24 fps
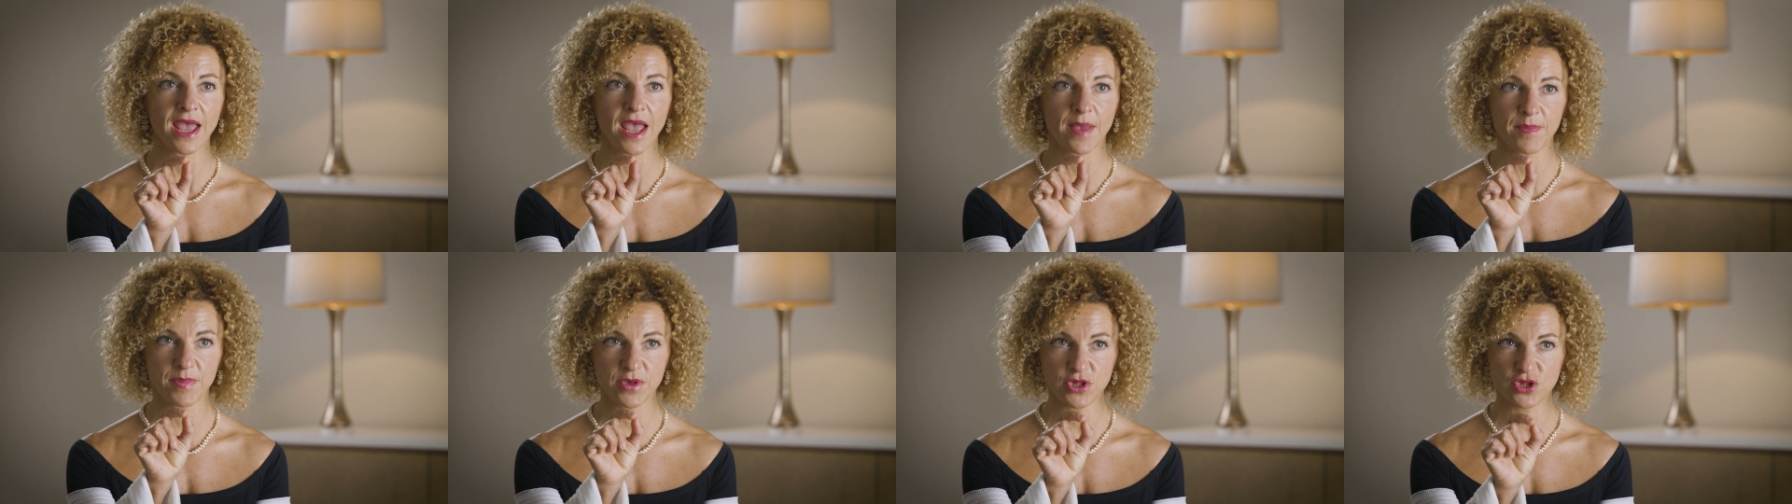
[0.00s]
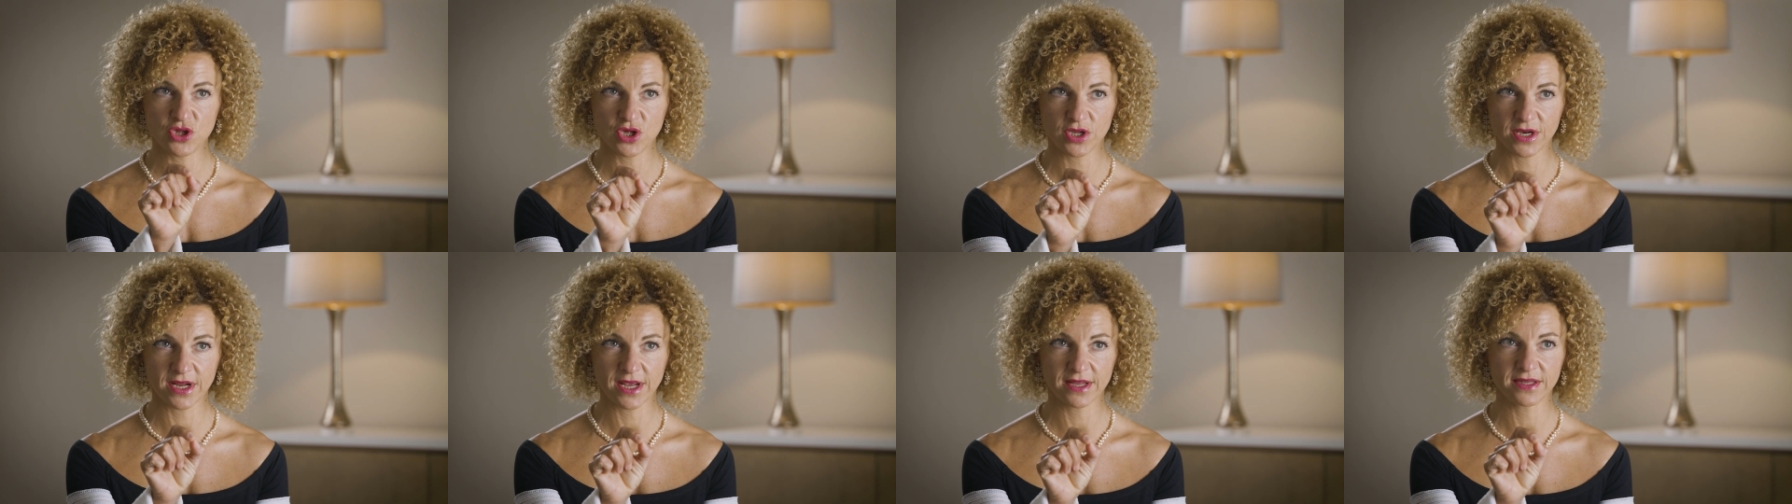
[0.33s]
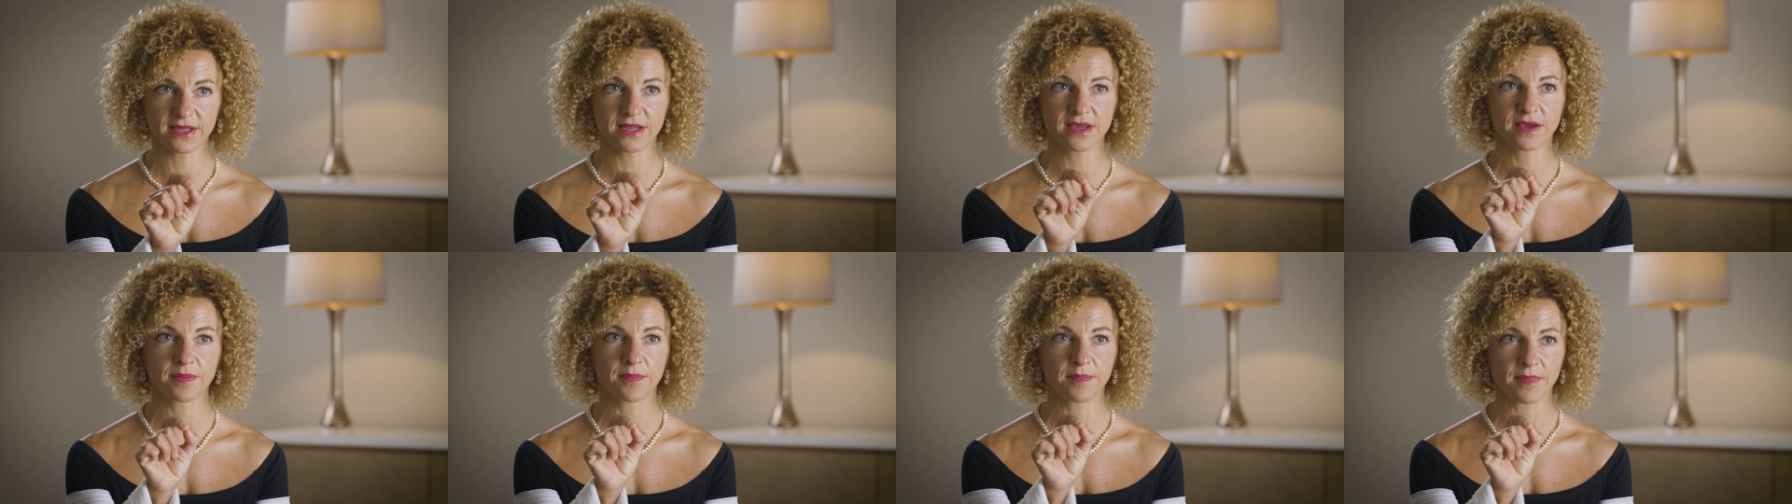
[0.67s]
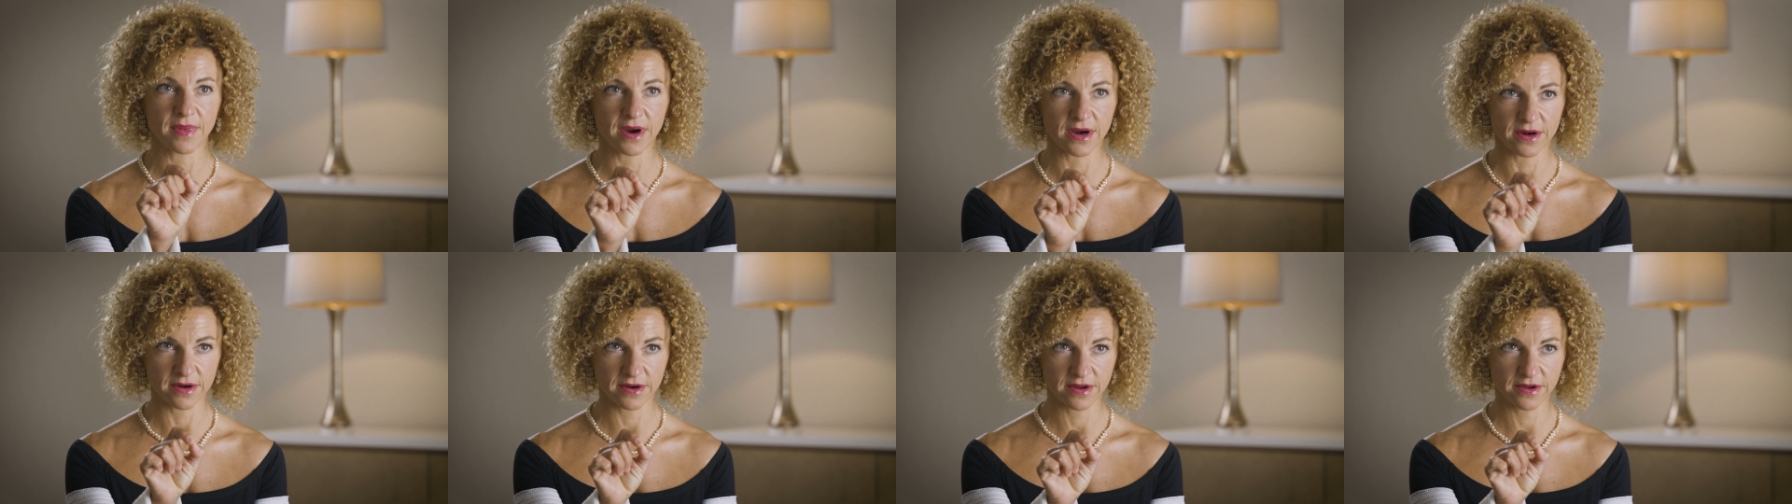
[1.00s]
epigenetic
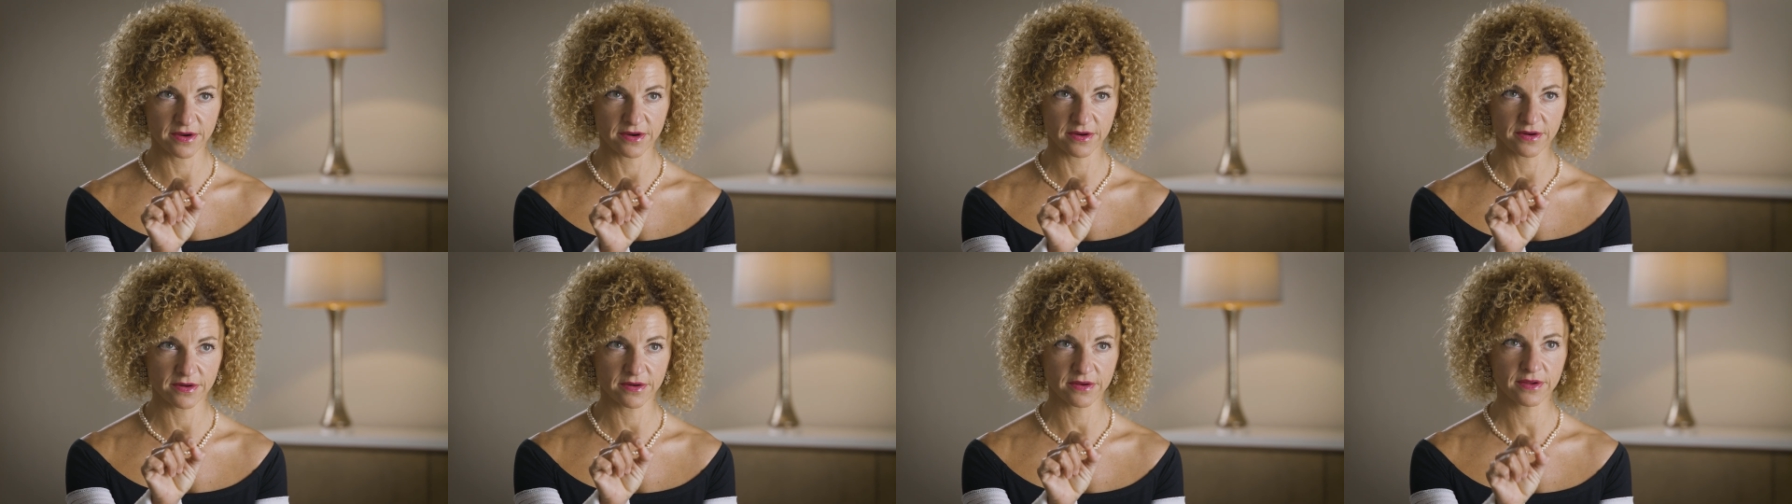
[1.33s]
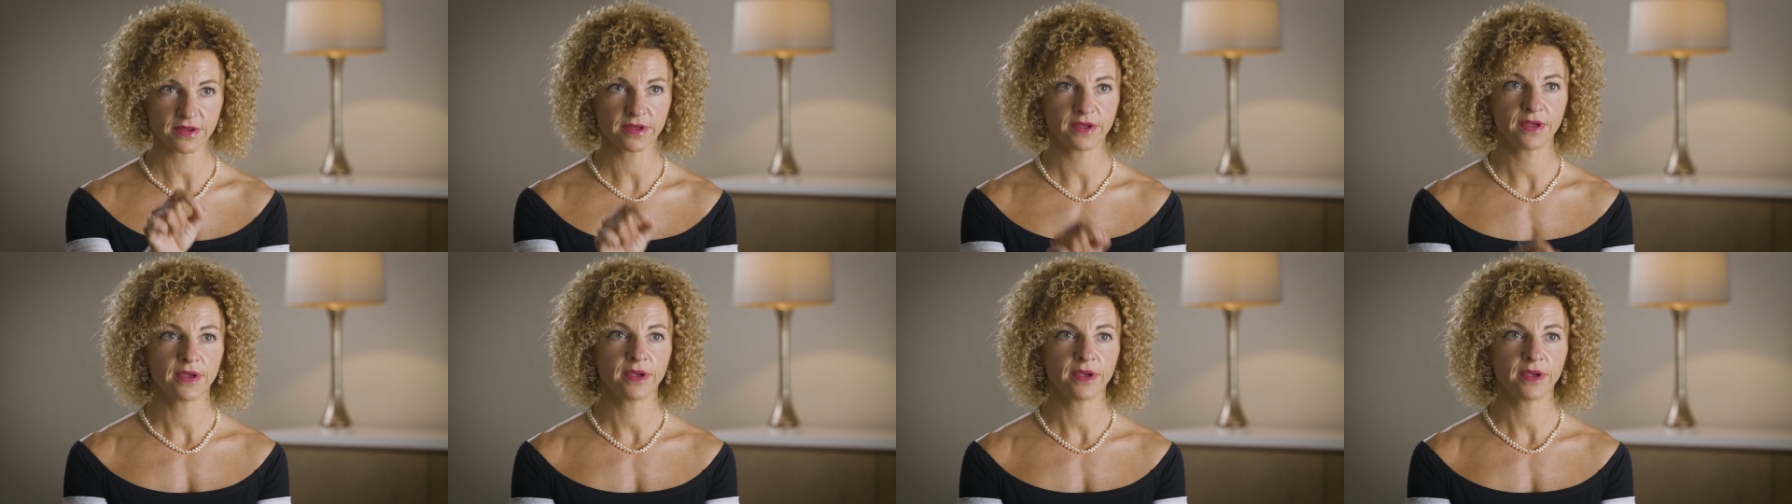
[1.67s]
marker